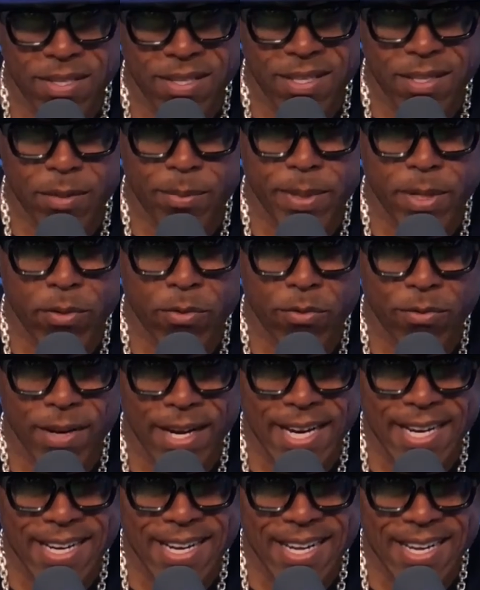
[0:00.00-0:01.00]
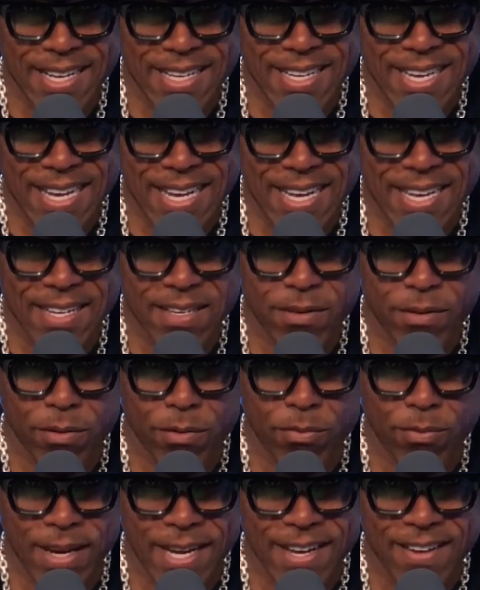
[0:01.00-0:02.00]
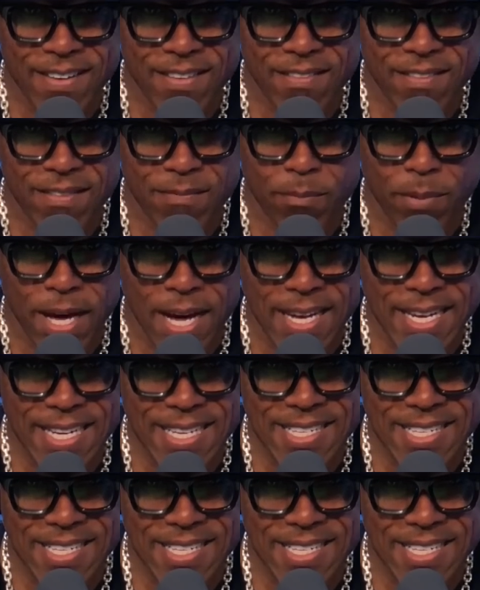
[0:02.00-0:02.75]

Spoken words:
a little bit right hand or right body